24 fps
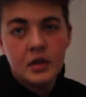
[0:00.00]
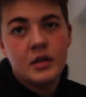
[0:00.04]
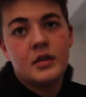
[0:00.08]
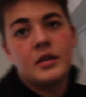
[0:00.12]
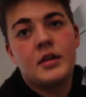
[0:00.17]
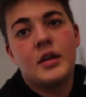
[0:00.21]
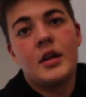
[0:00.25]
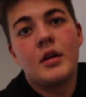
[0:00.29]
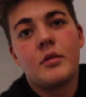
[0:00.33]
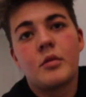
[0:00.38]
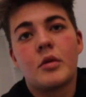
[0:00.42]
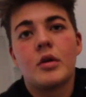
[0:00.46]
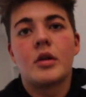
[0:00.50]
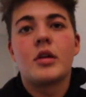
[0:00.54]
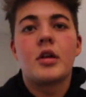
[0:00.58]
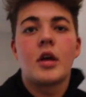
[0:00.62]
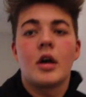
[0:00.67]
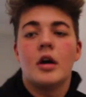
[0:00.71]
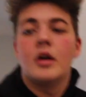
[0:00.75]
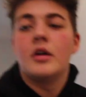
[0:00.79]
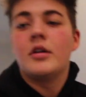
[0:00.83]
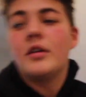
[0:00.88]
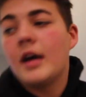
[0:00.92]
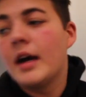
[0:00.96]
And then I'm gonna
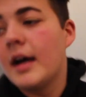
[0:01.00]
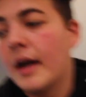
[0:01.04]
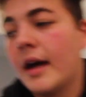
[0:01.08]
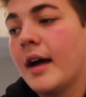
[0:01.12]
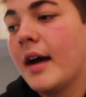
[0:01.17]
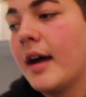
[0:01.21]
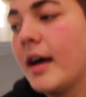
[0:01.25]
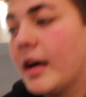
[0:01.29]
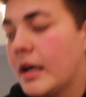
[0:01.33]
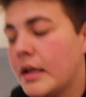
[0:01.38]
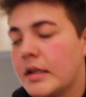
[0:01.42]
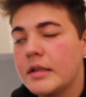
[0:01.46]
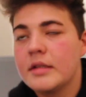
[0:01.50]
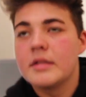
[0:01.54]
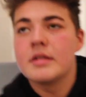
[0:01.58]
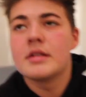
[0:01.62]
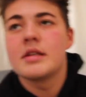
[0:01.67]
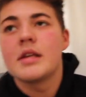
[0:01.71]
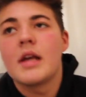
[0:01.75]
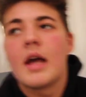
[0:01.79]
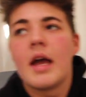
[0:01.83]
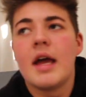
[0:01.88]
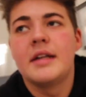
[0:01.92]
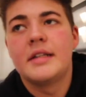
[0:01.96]
go and
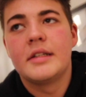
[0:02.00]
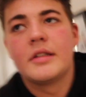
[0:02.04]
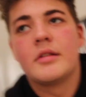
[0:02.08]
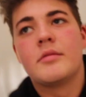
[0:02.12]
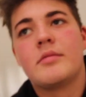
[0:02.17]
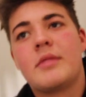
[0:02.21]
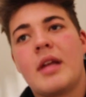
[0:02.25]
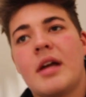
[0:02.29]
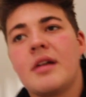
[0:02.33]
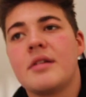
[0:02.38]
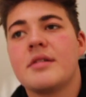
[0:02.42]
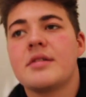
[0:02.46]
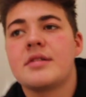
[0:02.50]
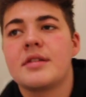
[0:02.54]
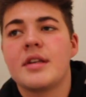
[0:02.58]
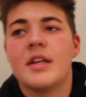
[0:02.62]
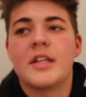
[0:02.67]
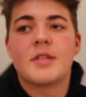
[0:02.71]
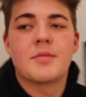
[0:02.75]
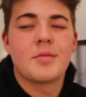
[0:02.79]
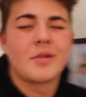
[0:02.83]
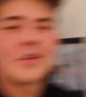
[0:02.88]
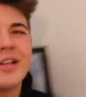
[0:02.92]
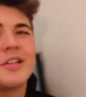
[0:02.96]
edit them
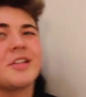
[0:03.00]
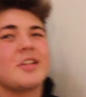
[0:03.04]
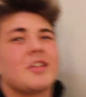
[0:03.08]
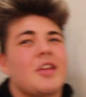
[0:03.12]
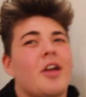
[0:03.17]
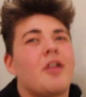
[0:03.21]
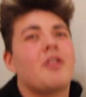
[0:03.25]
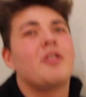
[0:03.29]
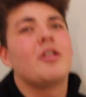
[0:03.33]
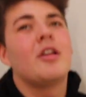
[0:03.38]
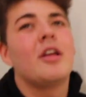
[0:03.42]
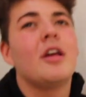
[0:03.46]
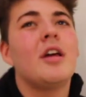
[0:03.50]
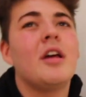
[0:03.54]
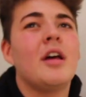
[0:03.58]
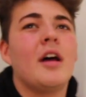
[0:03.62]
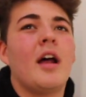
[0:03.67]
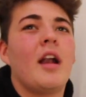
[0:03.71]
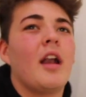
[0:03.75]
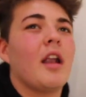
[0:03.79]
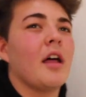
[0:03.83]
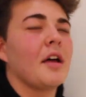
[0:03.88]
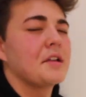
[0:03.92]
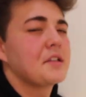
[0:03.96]
downstairs because I don't
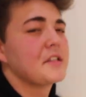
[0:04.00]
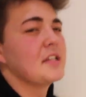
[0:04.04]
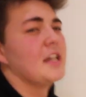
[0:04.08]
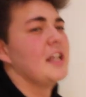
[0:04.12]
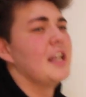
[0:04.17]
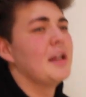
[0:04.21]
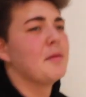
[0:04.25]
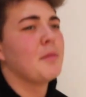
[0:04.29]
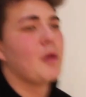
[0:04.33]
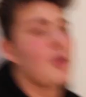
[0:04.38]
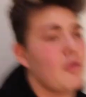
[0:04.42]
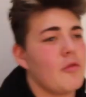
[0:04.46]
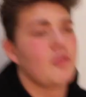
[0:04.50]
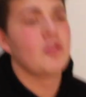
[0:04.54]
like sitting in my